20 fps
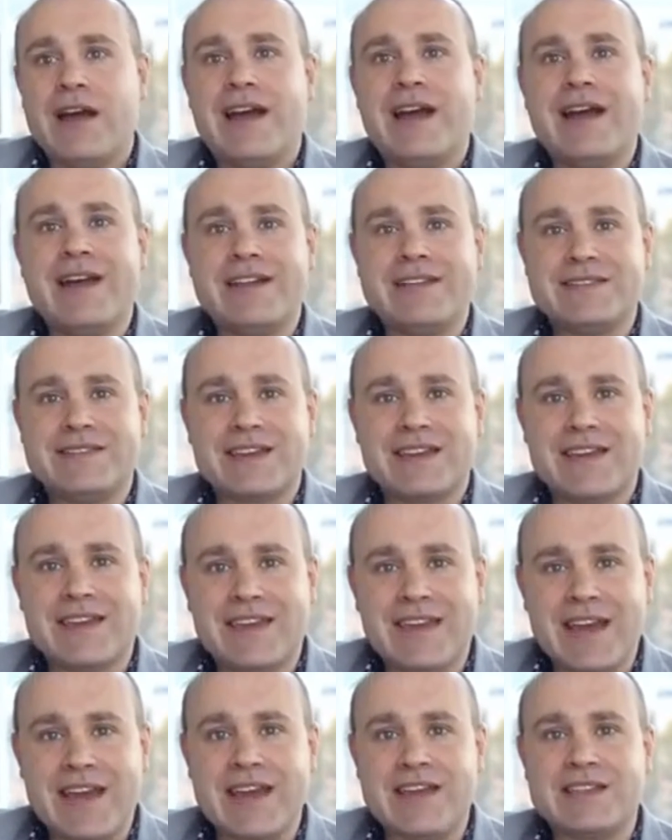And
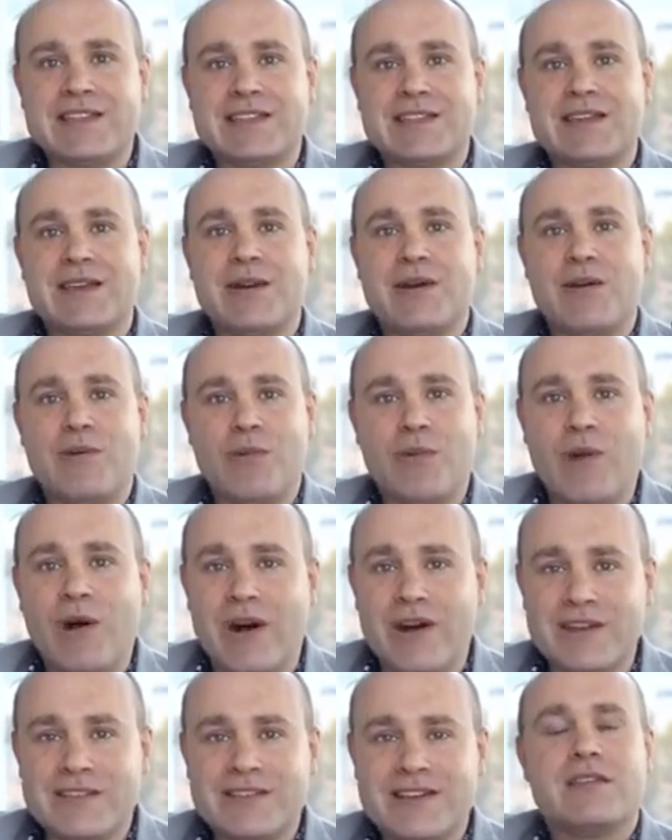guess
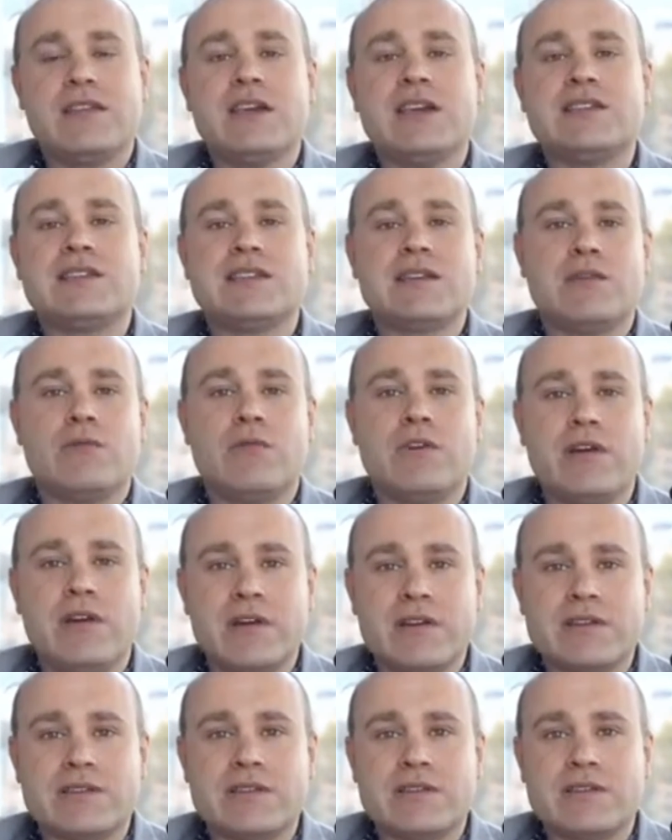what? This
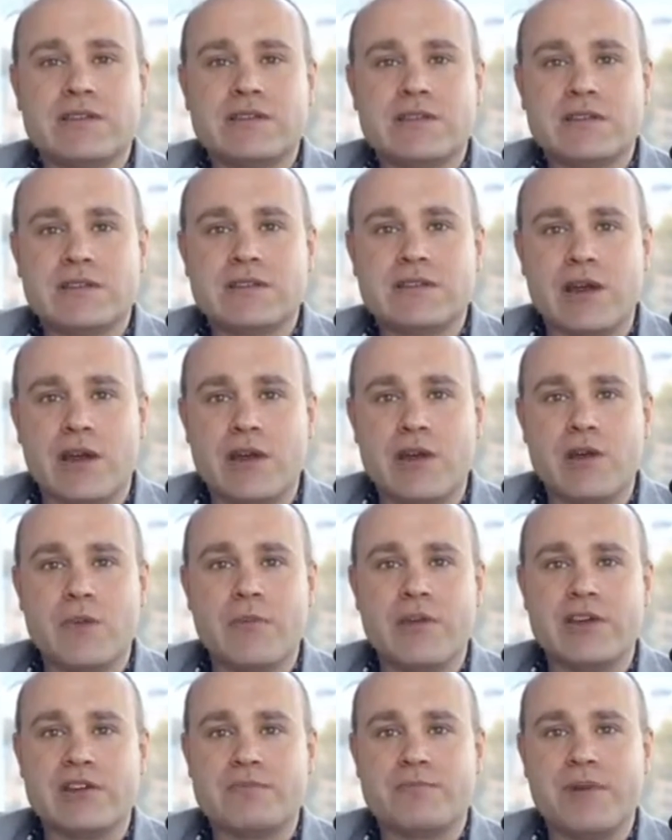works so
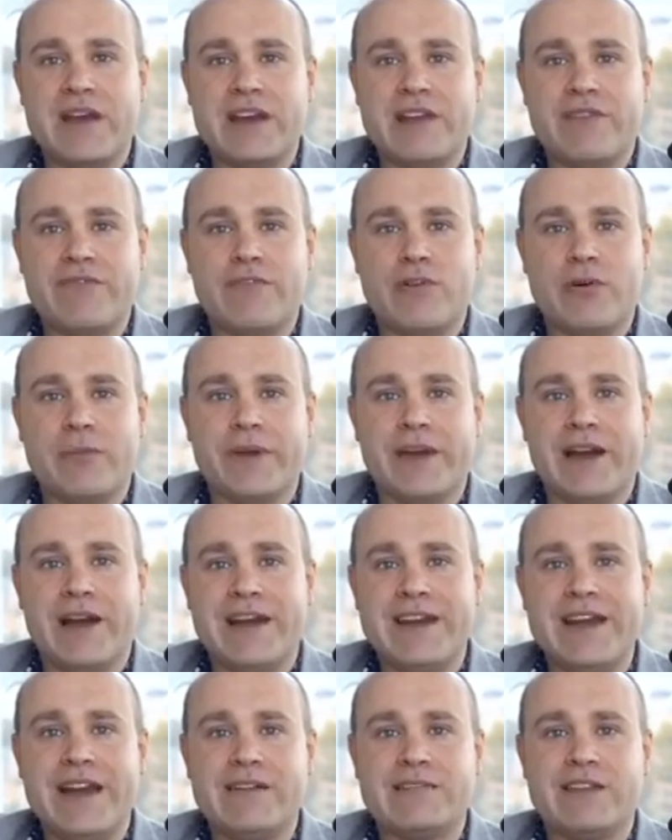much better for me.
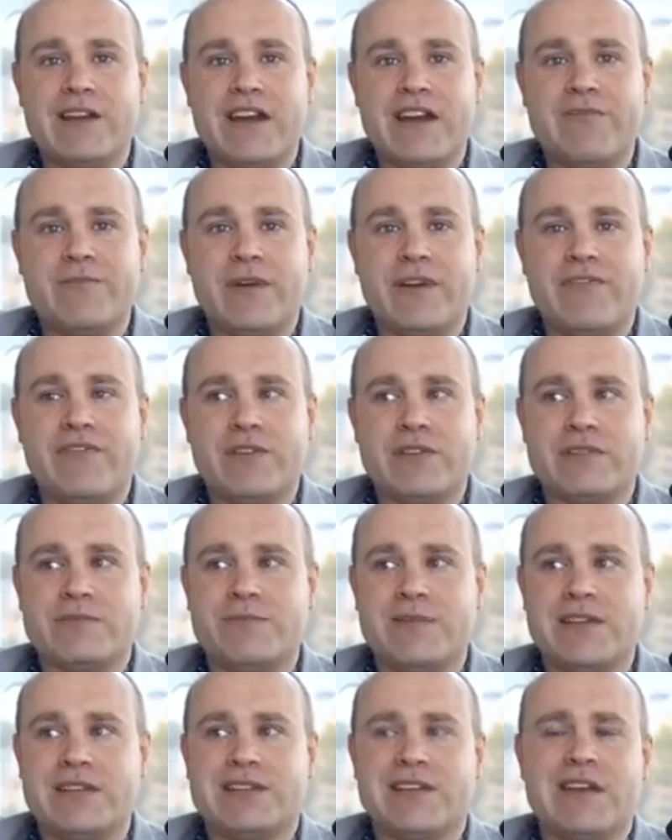I now don't have my first
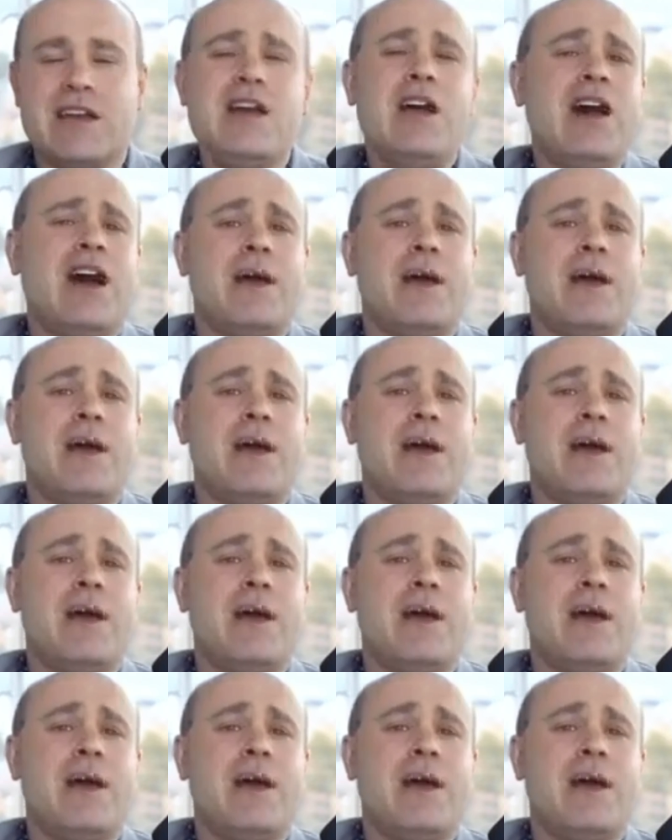meeting.